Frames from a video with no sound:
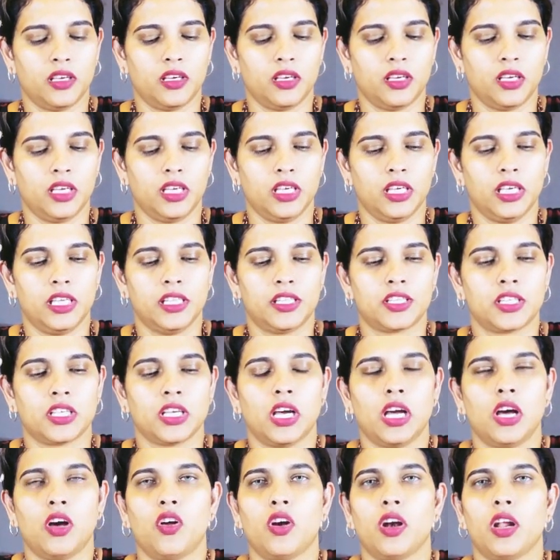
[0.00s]
It's
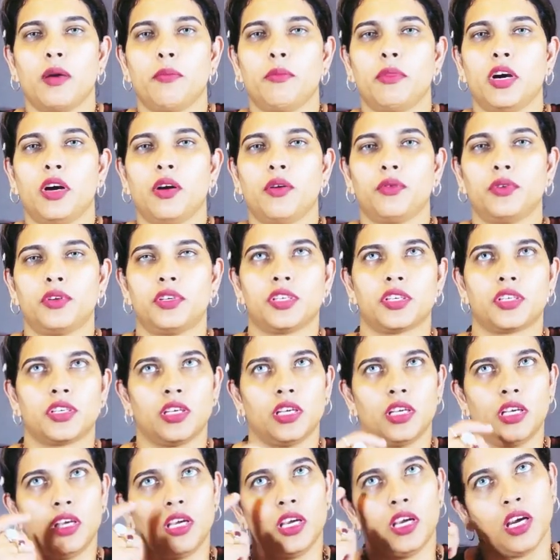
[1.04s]
all about
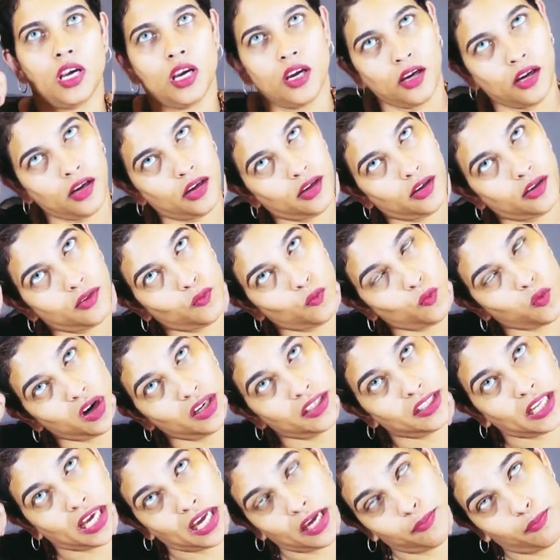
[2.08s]

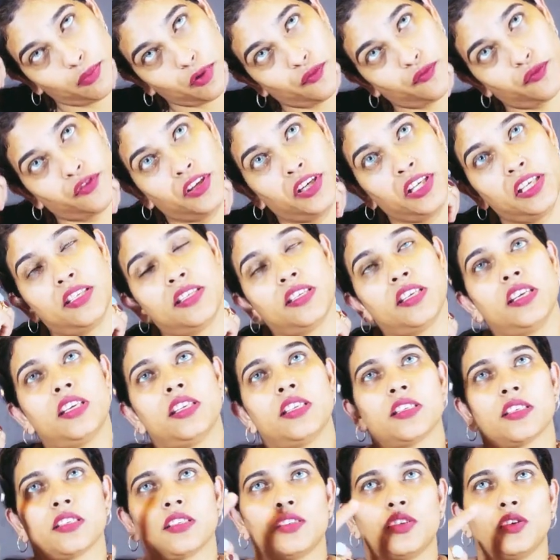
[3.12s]
what type of
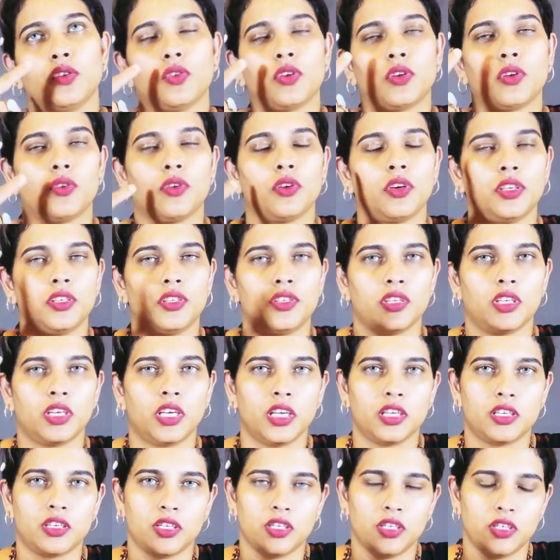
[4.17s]
diseases you're going to
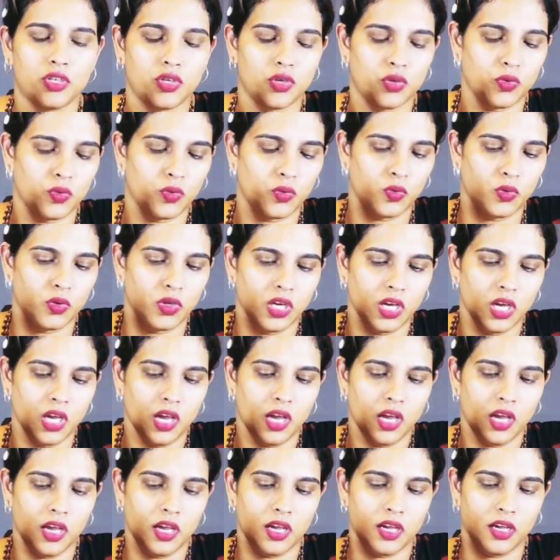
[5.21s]
get into
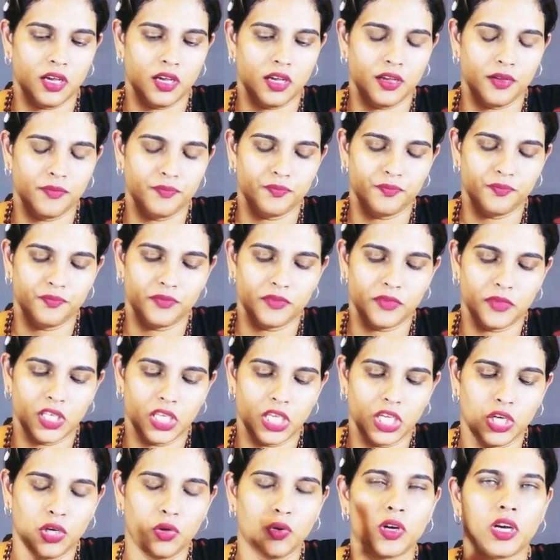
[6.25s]

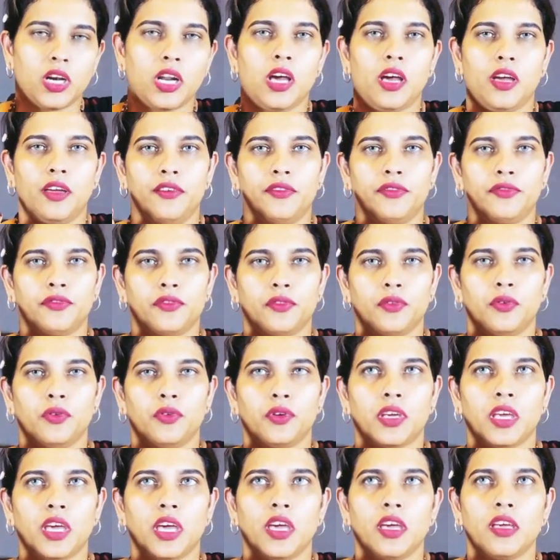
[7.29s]
in your life,
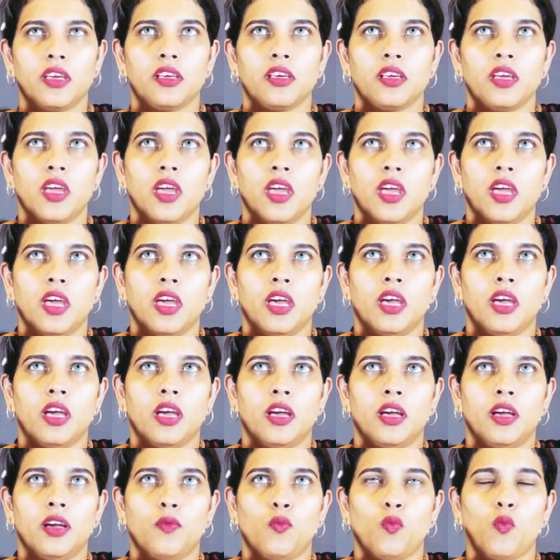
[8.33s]
okay.
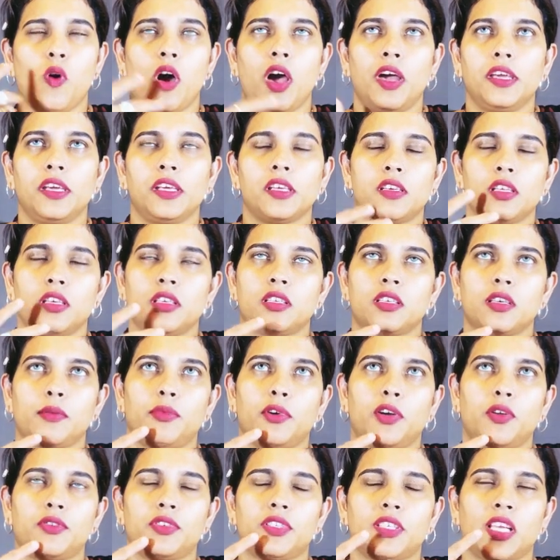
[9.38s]
Why it is
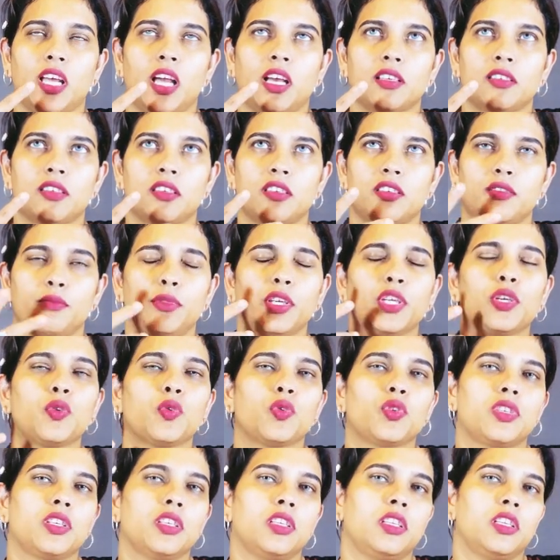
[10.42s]
about success?
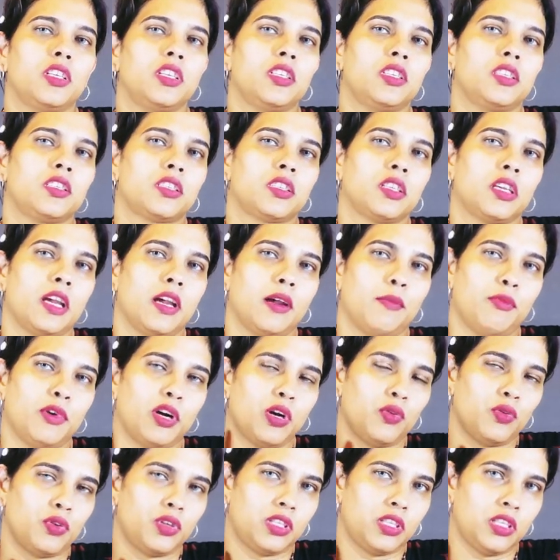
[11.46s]
Because it is
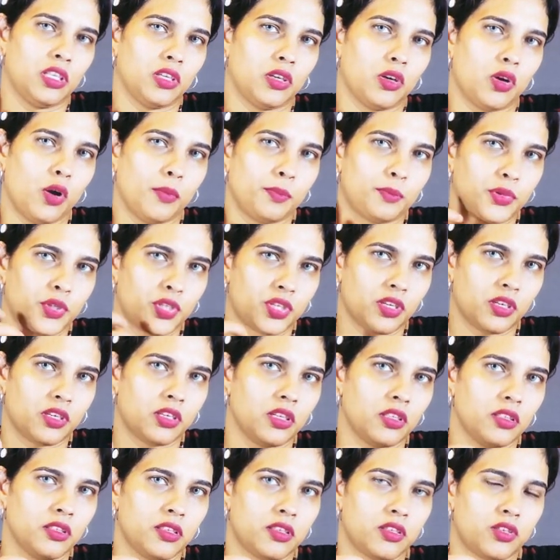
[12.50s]
about the
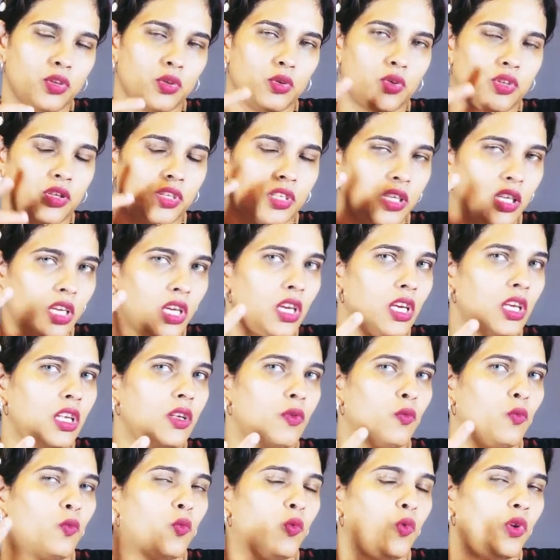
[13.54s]
obstacles to see
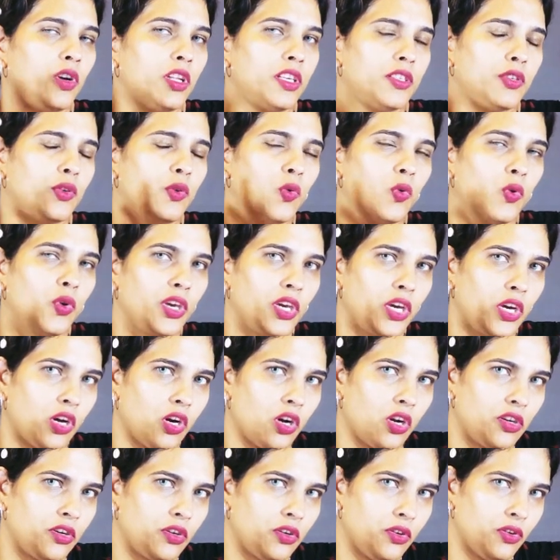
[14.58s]
what is going
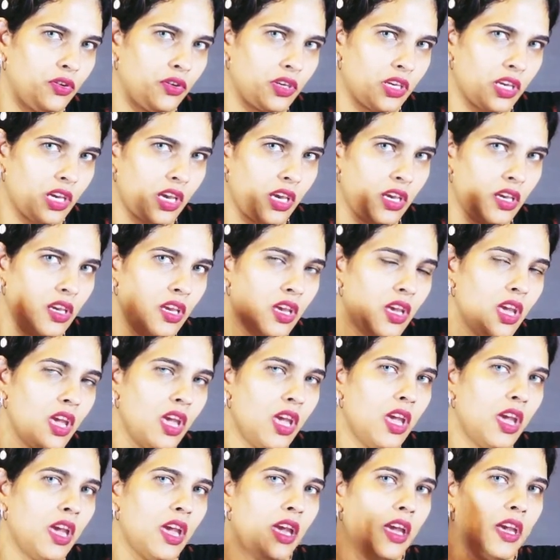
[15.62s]
on, okay.
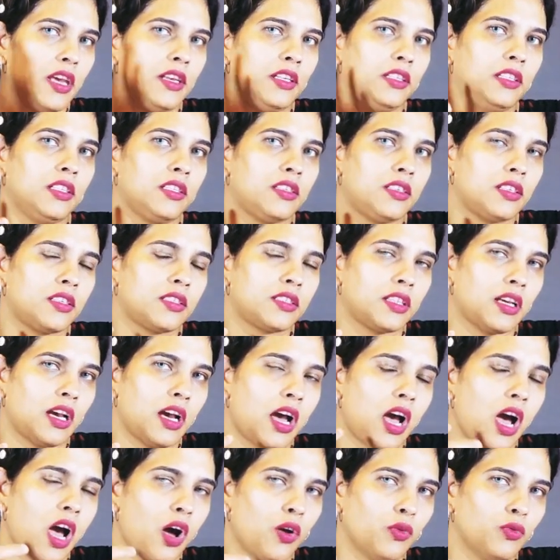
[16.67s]
And this is the
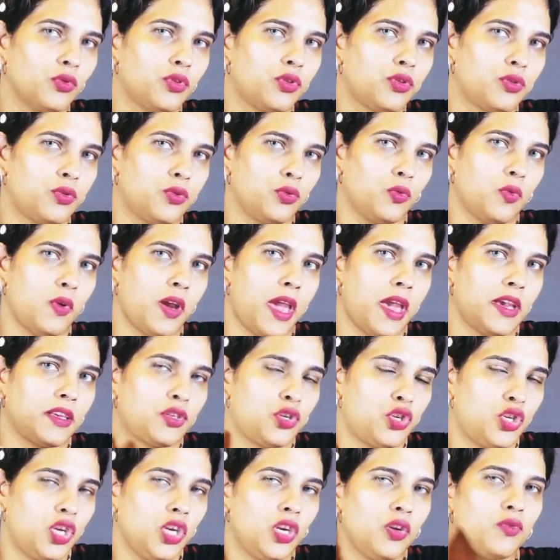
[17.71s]
house to
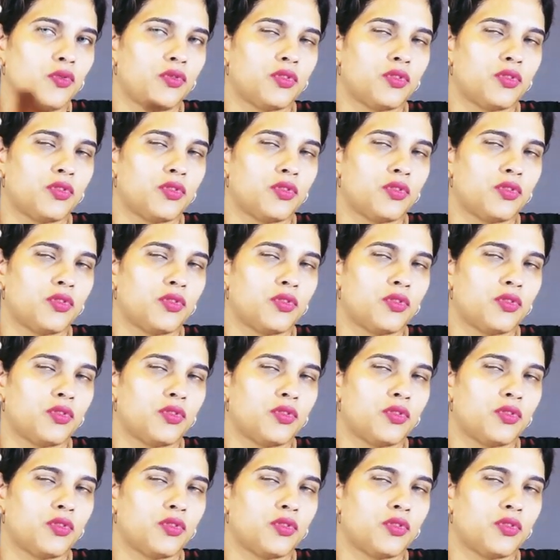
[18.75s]
achieve